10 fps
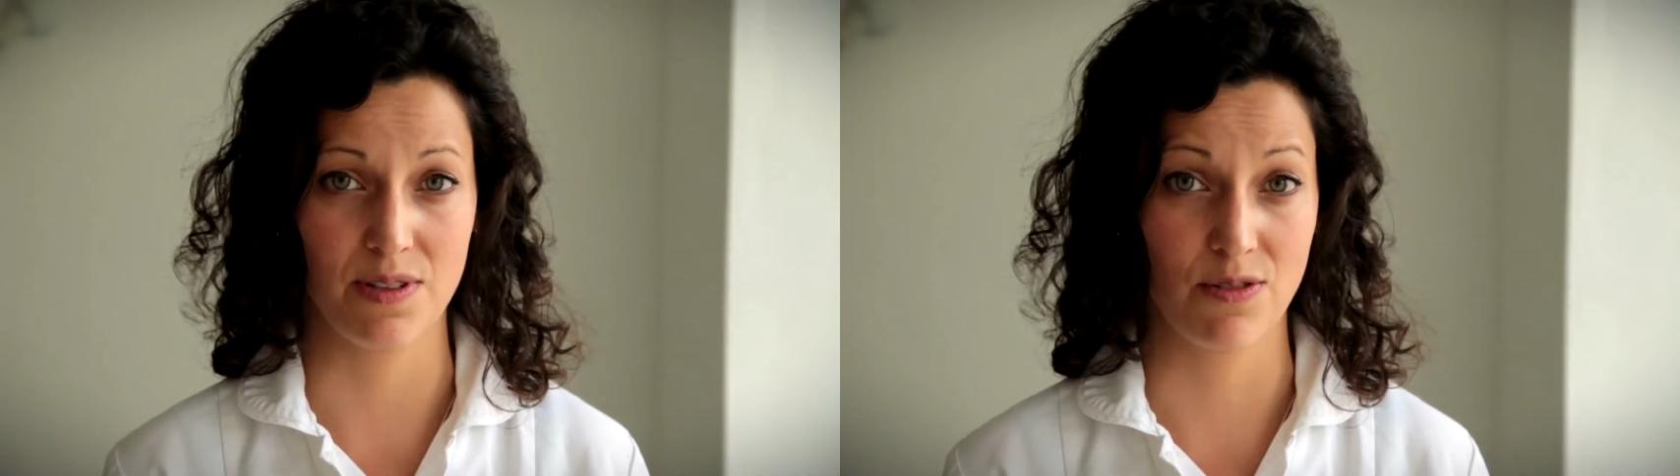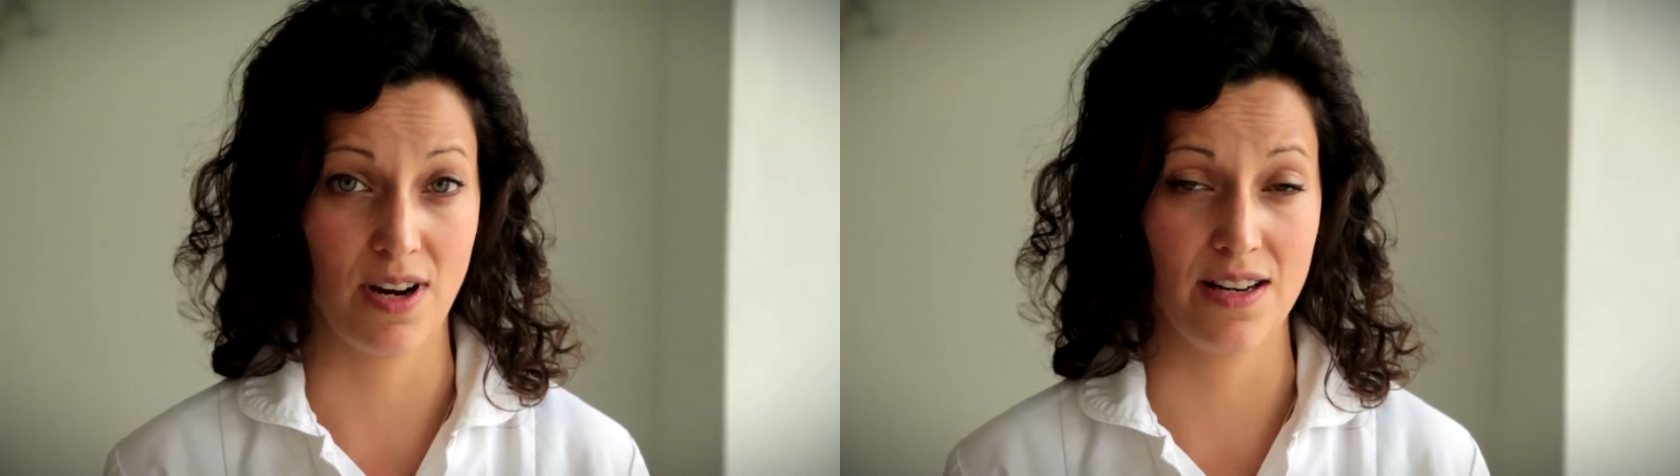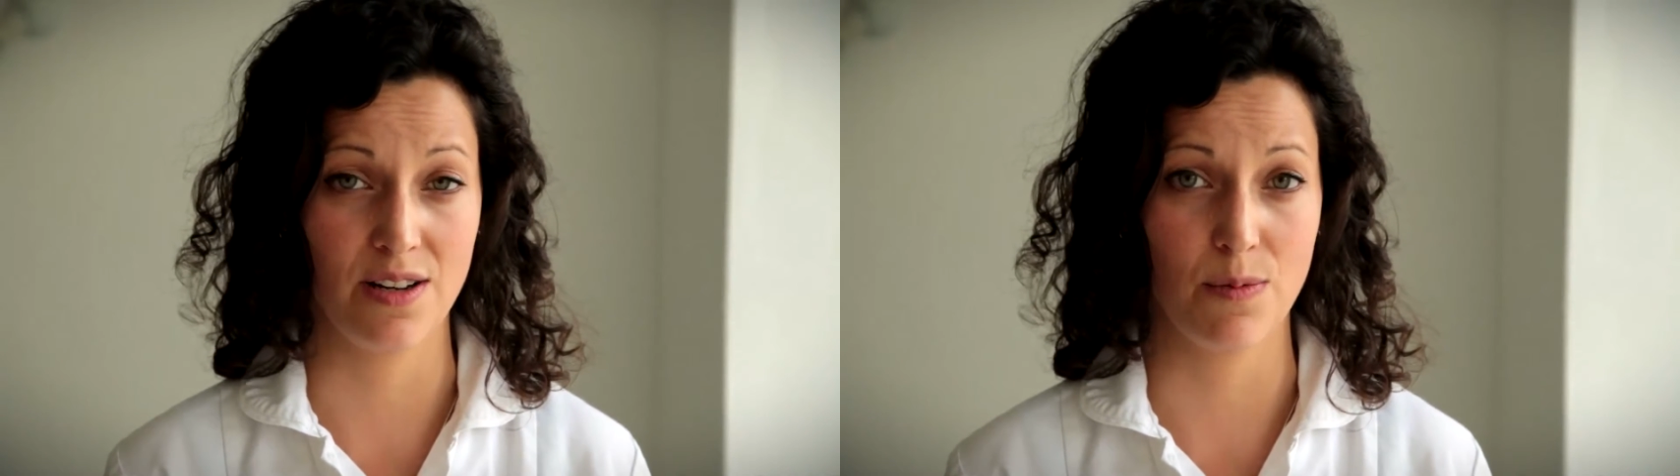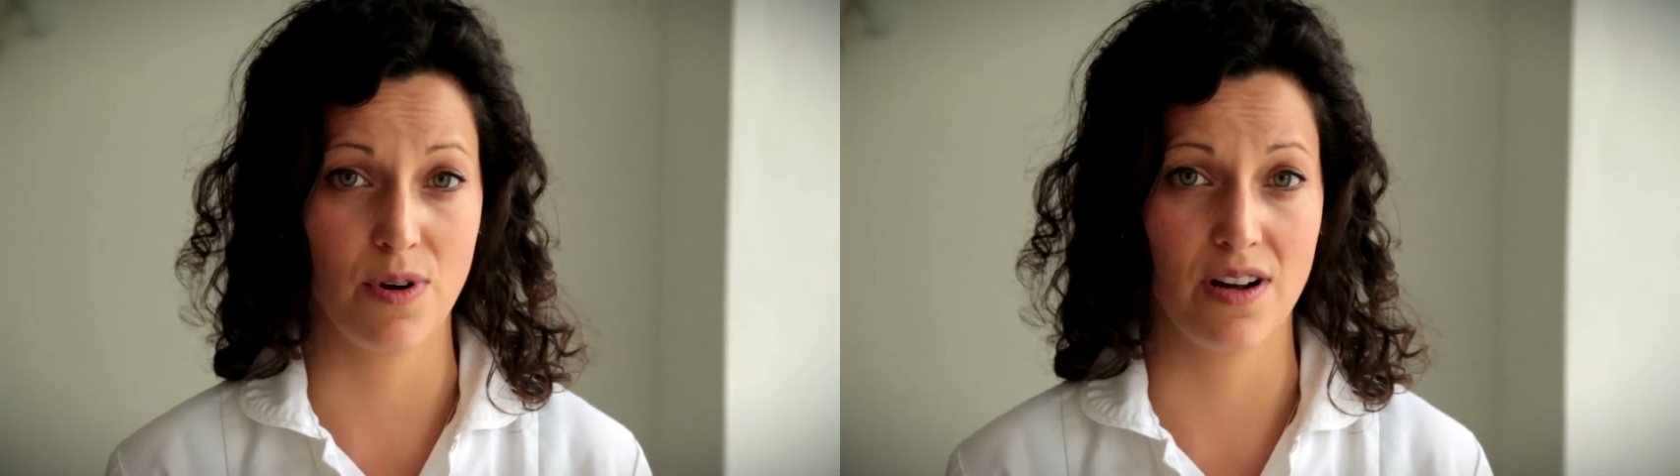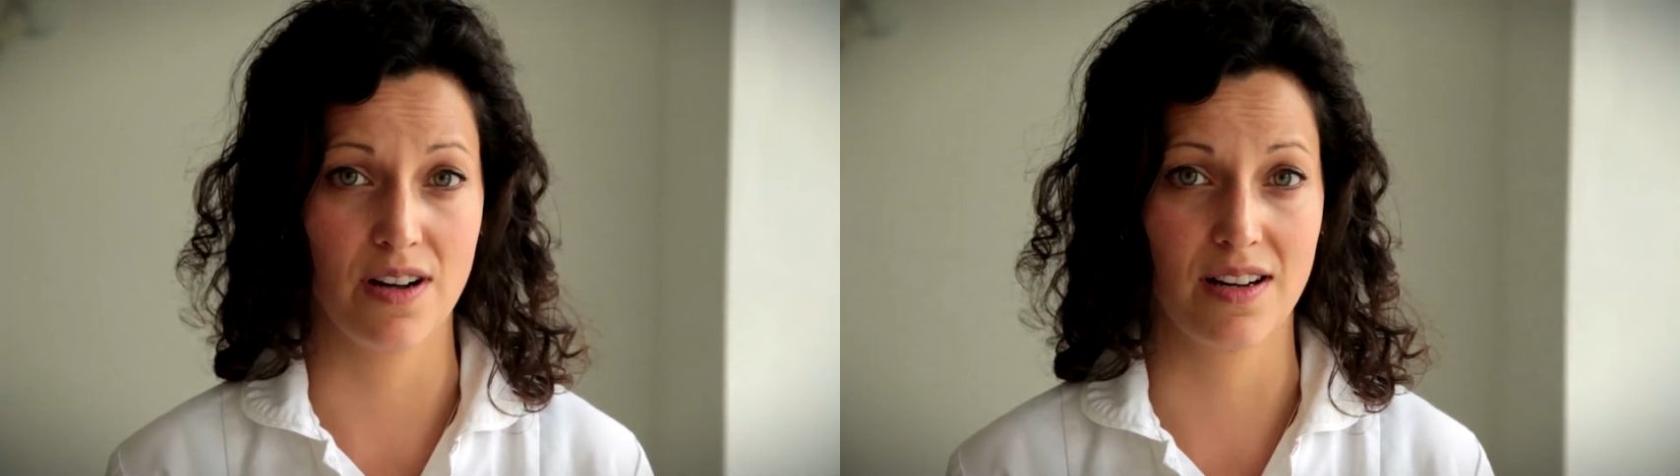with cranial
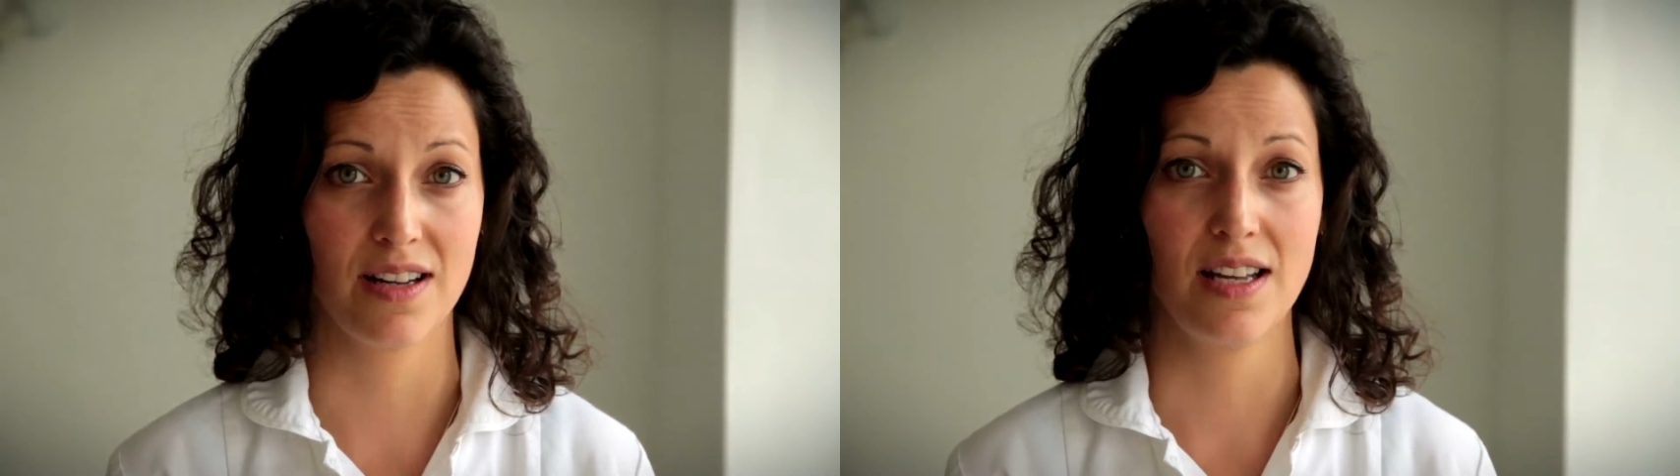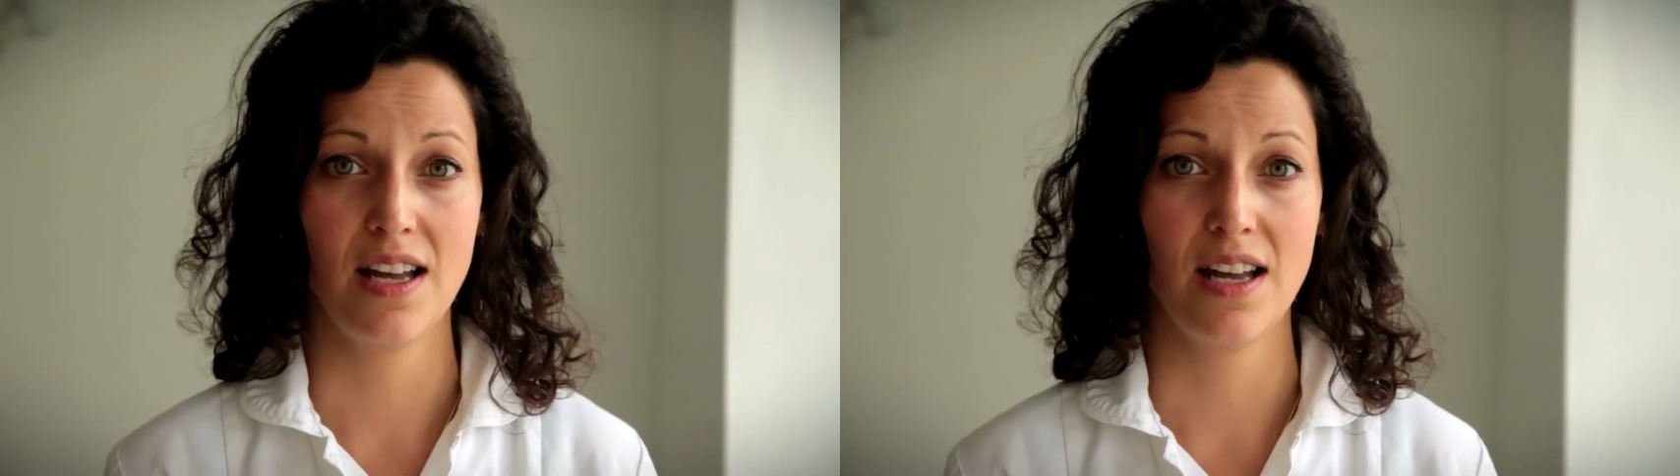work